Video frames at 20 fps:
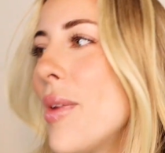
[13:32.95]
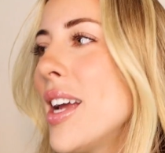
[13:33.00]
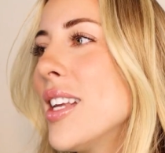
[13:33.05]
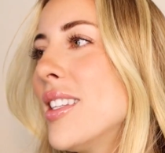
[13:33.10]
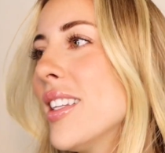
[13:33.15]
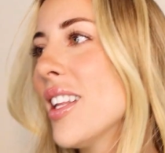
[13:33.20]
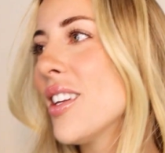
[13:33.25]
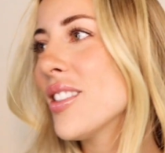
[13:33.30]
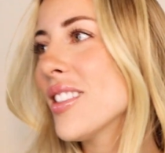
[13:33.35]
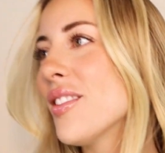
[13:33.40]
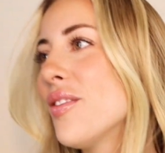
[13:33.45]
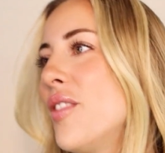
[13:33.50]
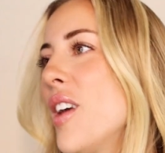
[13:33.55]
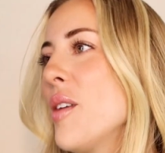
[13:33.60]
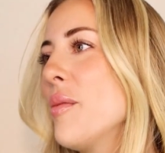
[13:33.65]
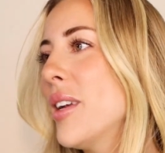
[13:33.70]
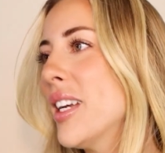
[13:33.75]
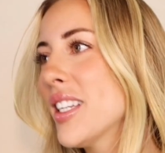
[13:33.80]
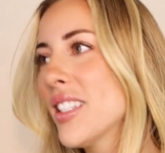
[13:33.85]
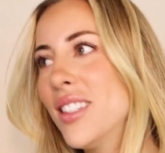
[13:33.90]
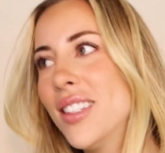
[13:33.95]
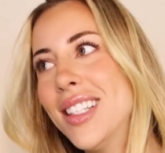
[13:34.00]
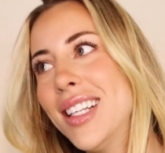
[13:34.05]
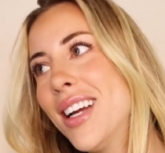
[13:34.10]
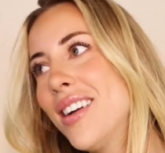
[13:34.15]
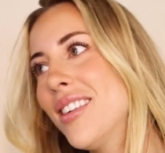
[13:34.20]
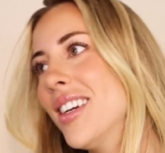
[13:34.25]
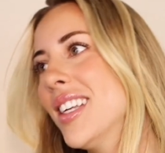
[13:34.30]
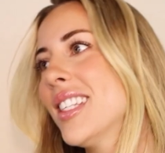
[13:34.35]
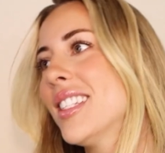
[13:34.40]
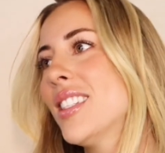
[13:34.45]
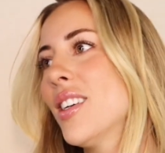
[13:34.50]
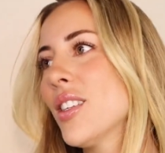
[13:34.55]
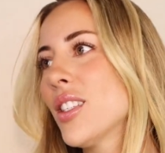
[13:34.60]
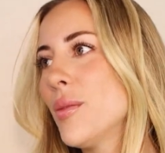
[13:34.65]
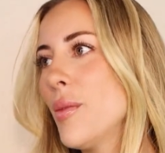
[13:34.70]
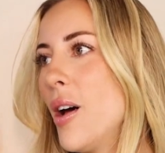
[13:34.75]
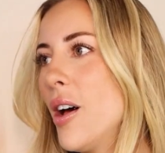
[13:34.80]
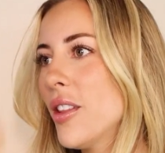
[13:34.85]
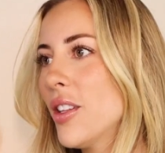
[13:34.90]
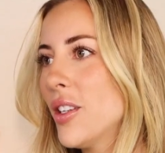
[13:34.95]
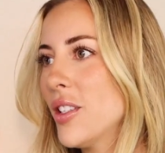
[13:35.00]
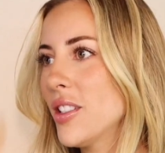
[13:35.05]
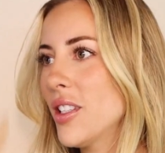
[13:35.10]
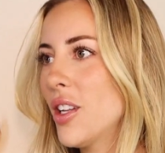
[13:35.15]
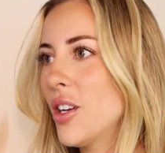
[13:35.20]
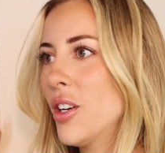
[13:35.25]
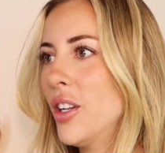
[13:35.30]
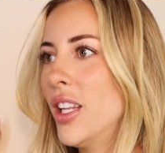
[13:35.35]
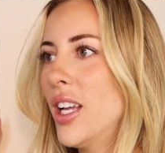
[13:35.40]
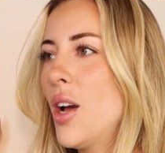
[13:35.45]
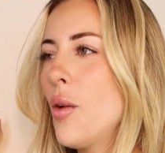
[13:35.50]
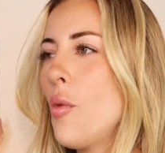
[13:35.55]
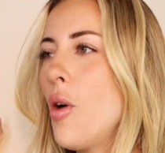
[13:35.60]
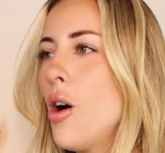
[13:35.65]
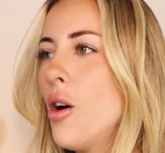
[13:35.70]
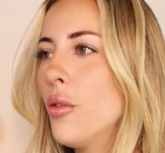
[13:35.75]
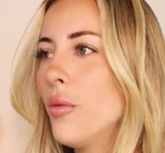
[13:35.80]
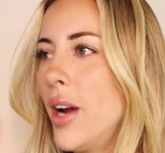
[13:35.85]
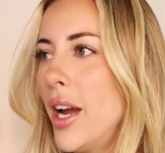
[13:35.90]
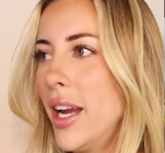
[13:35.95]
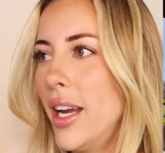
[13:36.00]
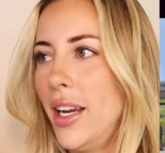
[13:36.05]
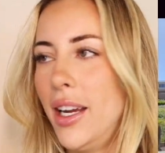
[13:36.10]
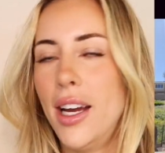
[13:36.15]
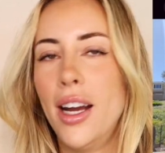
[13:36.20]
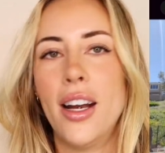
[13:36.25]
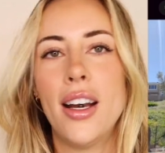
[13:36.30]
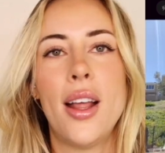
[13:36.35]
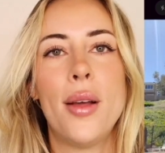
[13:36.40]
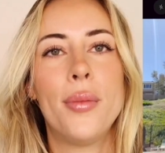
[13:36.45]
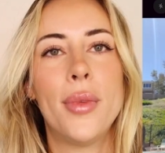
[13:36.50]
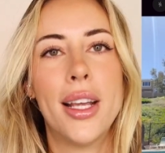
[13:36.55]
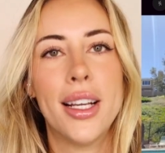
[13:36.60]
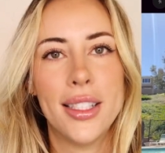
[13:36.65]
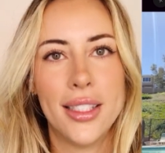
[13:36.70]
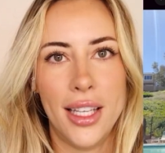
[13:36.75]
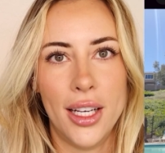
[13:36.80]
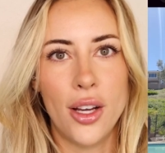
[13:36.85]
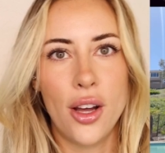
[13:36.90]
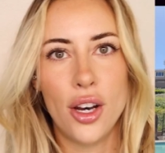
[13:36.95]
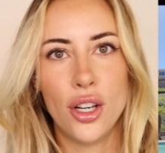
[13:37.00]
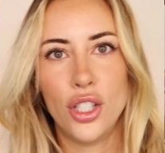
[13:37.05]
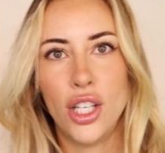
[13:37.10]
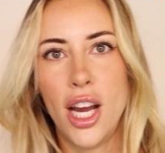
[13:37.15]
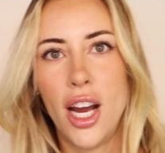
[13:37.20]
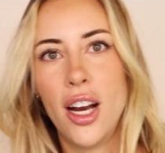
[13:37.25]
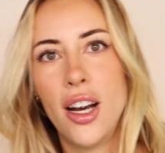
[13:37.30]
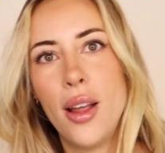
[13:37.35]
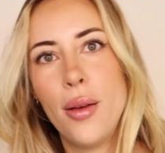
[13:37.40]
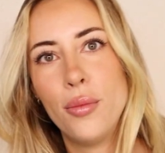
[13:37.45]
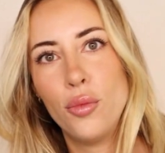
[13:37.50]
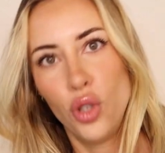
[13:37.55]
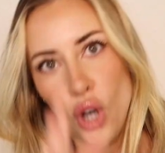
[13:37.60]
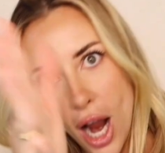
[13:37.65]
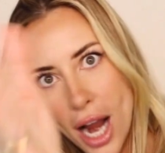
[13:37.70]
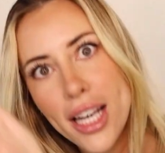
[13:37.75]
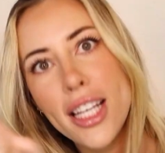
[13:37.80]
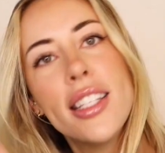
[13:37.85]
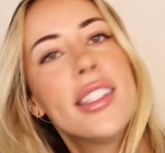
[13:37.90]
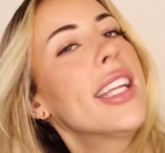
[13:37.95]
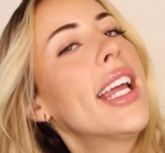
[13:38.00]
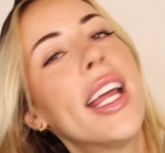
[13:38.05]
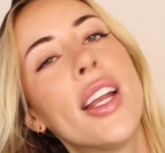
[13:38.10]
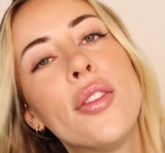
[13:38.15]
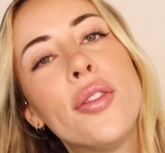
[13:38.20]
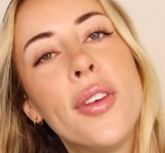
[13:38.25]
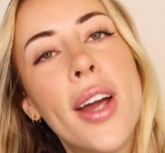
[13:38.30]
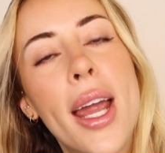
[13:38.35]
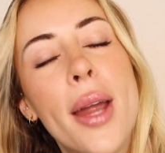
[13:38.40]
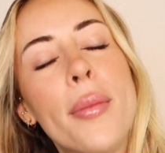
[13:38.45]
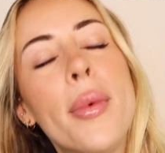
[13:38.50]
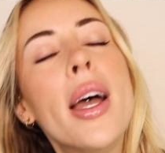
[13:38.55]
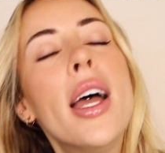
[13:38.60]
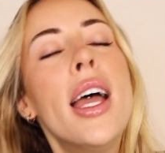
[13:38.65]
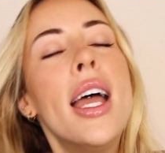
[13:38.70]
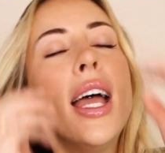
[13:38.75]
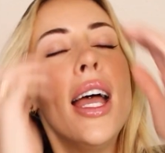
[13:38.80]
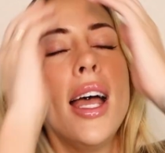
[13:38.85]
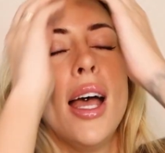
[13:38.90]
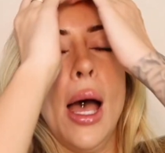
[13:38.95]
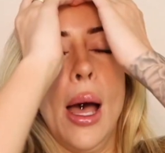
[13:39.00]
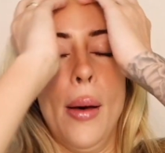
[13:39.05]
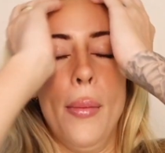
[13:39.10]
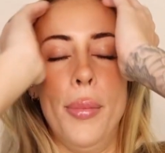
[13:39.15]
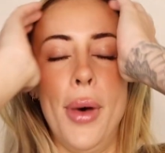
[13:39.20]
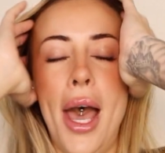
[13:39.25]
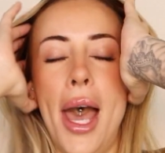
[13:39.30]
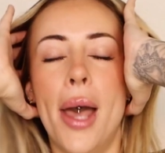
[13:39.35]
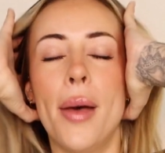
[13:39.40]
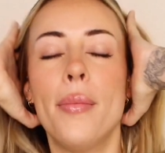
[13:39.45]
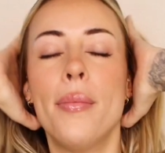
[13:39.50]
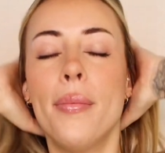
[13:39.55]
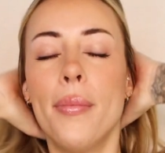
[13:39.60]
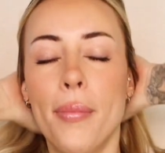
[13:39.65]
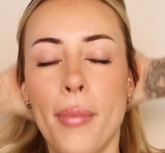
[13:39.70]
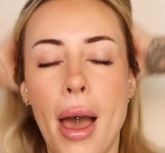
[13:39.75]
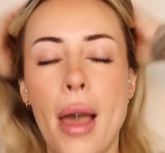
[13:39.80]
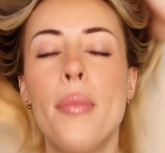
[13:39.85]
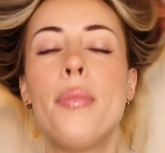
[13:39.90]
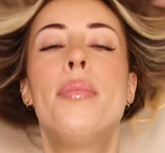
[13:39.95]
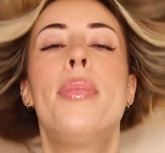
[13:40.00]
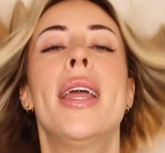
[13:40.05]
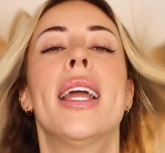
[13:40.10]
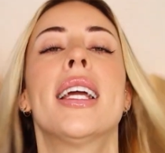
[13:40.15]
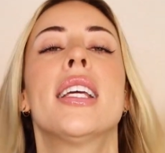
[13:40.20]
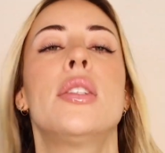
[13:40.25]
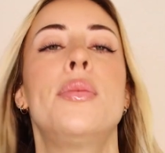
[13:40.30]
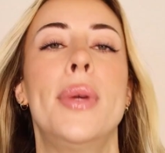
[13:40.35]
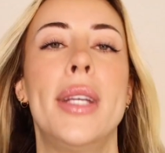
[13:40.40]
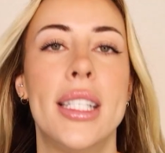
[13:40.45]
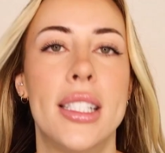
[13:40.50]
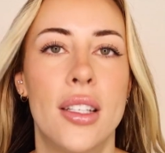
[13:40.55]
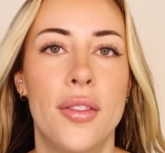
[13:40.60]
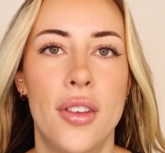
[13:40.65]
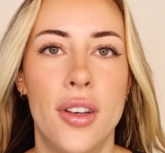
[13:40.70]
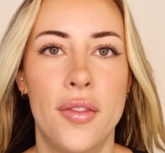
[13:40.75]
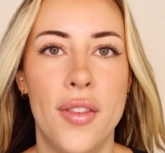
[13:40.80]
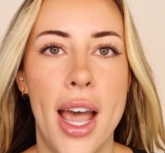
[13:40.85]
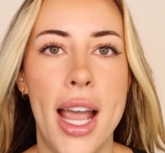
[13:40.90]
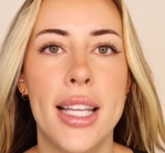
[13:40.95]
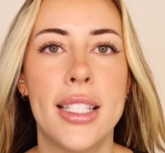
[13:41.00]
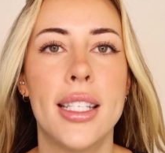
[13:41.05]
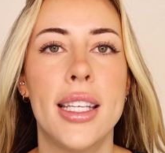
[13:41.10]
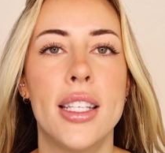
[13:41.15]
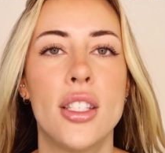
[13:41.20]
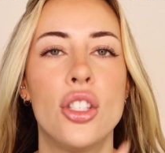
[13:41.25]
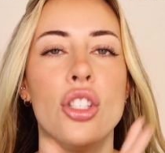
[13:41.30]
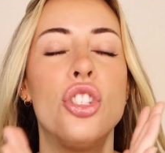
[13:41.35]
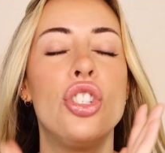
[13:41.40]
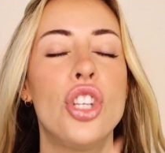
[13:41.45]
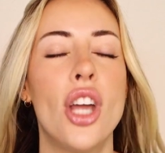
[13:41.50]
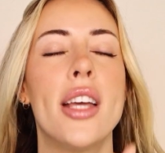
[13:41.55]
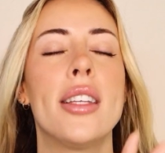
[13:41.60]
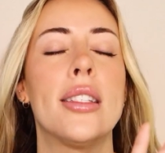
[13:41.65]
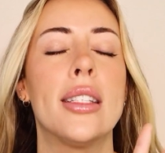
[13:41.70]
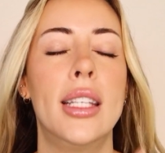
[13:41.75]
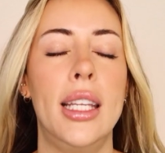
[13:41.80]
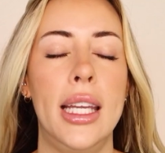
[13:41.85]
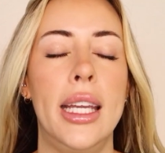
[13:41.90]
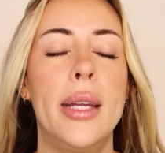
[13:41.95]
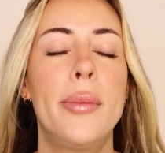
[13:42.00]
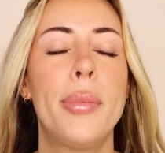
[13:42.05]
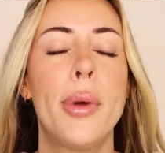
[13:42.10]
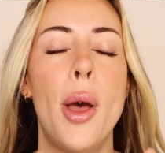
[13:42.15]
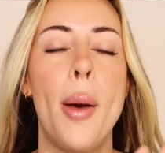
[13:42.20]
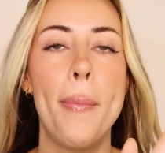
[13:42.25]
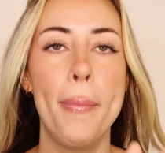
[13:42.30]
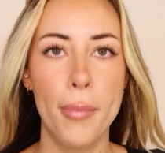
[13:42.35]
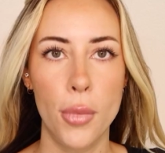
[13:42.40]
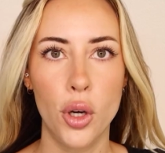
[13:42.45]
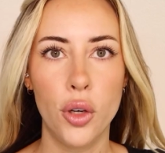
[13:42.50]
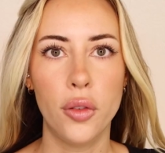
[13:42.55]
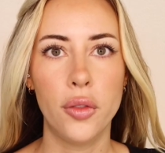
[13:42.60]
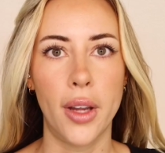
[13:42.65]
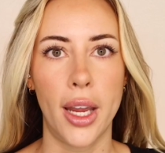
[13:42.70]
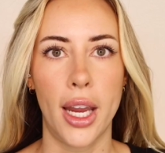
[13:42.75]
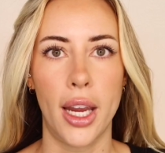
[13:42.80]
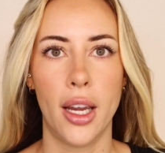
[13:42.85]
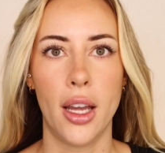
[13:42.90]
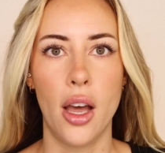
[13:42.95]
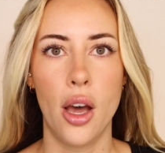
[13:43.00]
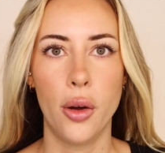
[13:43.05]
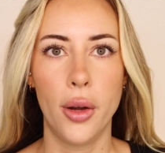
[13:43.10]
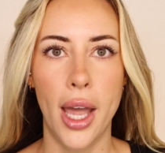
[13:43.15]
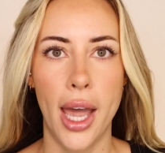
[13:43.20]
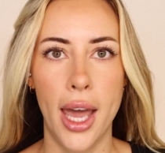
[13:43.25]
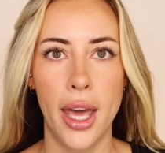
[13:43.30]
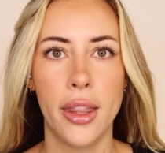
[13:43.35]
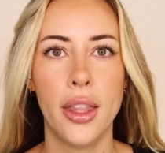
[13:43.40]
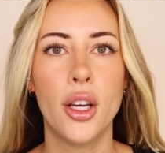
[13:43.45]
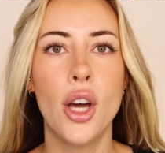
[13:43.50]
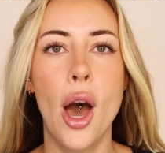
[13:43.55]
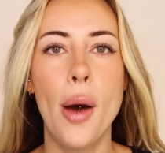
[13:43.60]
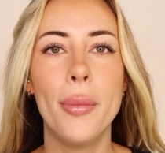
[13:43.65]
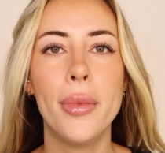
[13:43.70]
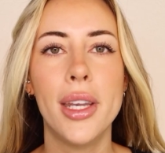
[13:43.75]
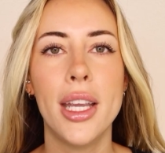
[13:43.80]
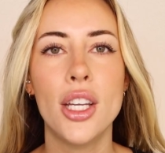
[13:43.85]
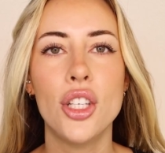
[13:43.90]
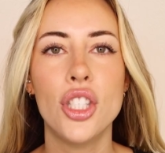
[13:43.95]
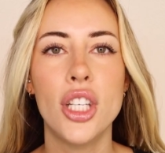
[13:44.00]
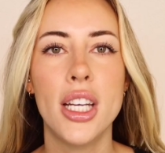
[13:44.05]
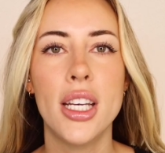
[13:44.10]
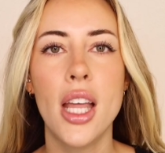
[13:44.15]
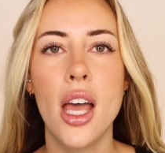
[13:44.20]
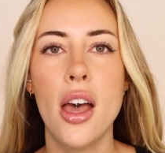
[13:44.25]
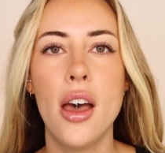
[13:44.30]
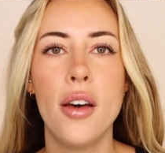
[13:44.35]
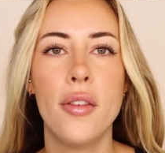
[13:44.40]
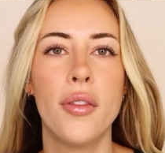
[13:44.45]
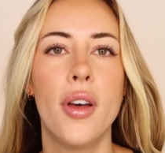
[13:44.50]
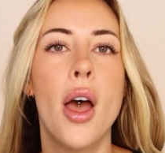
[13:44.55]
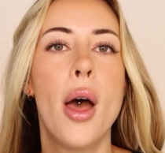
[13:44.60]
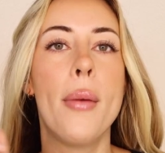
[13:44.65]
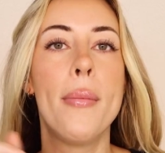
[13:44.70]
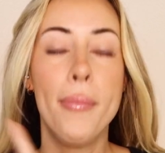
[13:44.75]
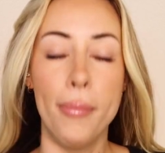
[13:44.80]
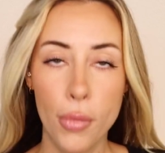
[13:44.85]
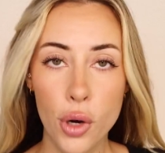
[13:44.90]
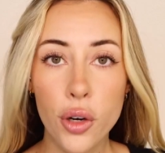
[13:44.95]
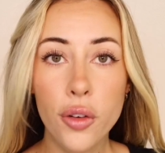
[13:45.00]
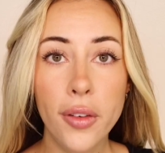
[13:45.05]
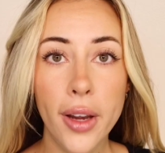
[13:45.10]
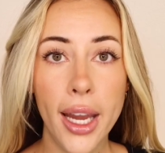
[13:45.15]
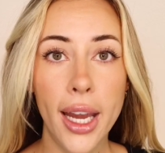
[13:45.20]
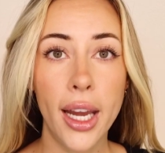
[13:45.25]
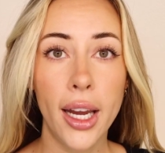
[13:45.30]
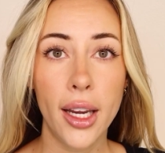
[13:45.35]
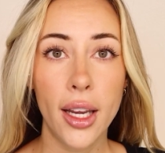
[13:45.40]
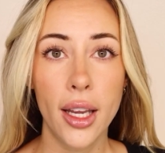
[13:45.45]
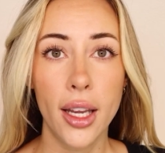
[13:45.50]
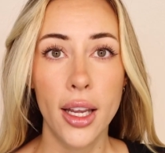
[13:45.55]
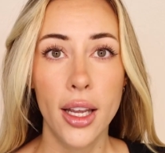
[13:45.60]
my little filming studio is so small, and there's literally a wall right here, and I'm like sitting on a chair and I'm trying to stay in frame. But my biggest piece of advice is just keep moving, okay? The combination of moving,